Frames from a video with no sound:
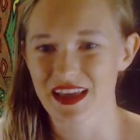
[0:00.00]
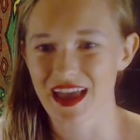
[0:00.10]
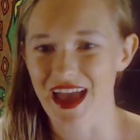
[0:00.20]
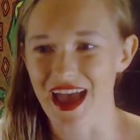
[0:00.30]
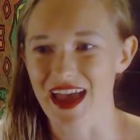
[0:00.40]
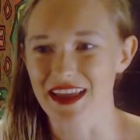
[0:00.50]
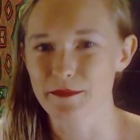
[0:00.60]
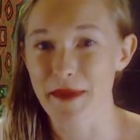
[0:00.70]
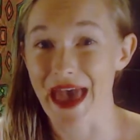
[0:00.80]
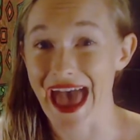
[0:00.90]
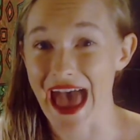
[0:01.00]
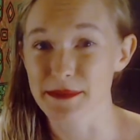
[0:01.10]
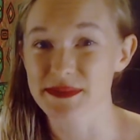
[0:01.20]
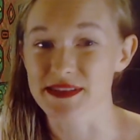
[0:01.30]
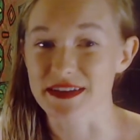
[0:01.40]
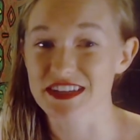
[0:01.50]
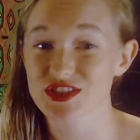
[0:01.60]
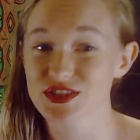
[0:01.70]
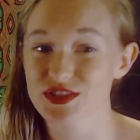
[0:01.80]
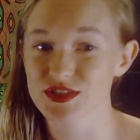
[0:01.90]
And perhaps some
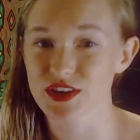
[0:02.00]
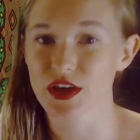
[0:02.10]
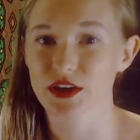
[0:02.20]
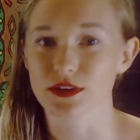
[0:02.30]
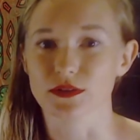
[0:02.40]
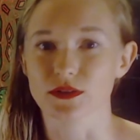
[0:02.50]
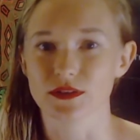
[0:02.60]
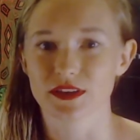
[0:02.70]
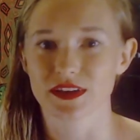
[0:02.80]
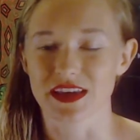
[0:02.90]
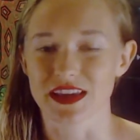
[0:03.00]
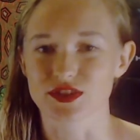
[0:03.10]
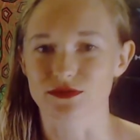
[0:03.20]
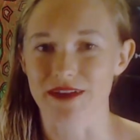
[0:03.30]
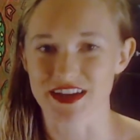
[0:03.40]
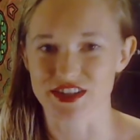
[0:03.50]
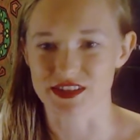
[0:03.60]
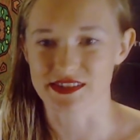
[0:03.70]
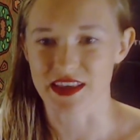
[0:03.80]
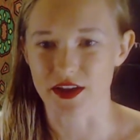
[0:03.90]
external
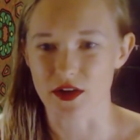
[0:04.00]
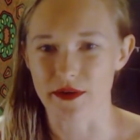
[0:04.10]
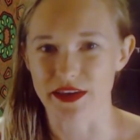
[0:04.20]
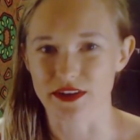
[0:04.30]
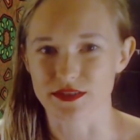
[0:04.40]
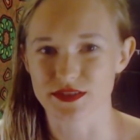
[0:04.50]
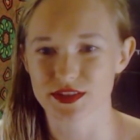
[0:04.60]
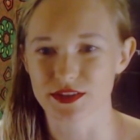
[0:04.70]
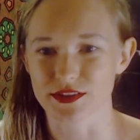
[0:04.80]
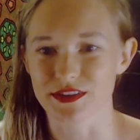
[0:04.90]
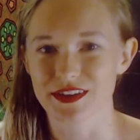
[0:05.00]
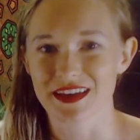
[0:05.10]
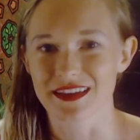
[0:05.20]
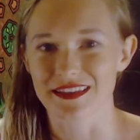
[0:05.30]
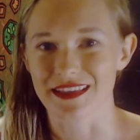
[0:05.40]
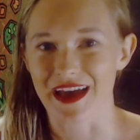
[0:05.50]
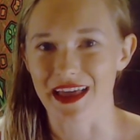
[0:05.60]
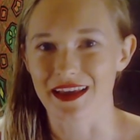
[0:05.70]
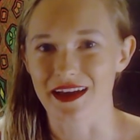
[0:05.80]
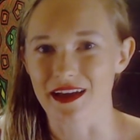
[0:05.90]
interactions that are going on too
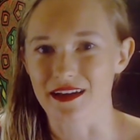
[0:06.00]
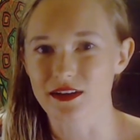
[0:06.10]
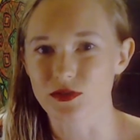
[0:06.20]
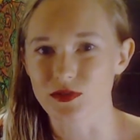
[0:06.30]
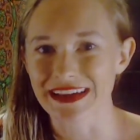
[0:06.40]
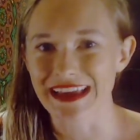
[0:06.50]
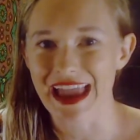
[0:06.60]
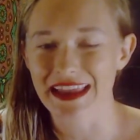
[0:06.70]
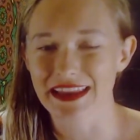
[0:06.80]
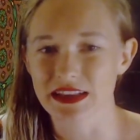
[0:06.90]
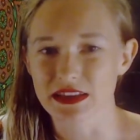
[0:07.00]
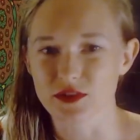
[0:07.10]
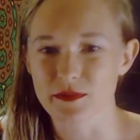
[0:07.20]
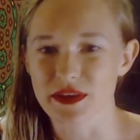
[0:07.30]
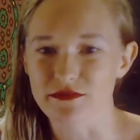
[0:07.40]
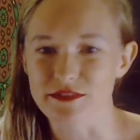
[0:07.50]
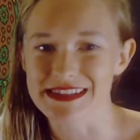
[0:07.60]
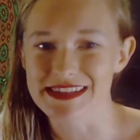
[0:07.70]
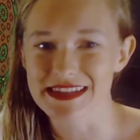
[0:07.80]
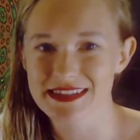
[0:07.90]
that are creating a little bit of
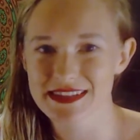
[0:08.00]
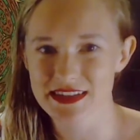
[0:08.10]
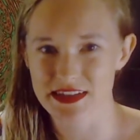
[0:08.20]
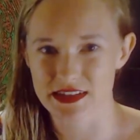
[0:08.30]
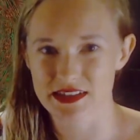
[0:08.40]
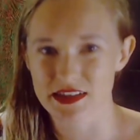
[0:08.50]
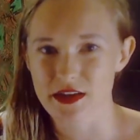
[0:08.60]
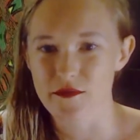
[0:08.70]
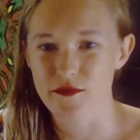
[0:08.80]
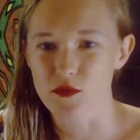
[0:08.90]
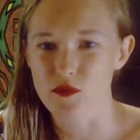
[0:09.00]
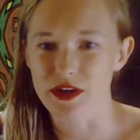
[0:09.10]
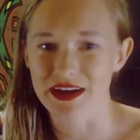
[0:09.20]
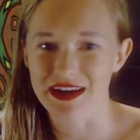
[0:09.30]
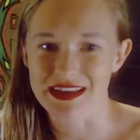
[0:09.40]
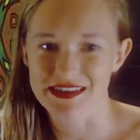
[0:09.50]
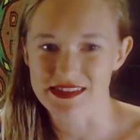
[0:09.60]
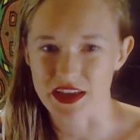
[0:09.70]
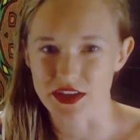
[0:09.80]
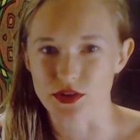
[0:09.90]
resistance for what it is
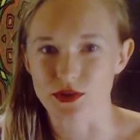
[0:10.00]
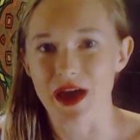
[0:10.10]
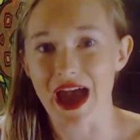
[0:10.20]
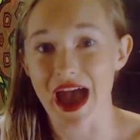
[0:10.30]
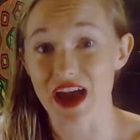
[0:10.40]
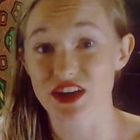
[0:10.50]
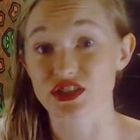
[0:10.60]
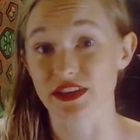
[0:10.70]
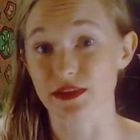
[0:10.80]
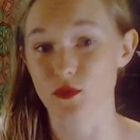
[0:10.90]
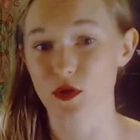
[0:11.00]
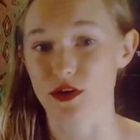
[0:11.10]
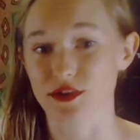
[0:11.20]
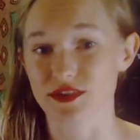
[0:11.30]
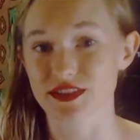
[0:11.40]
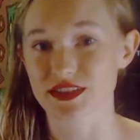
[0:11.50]
that you actually want.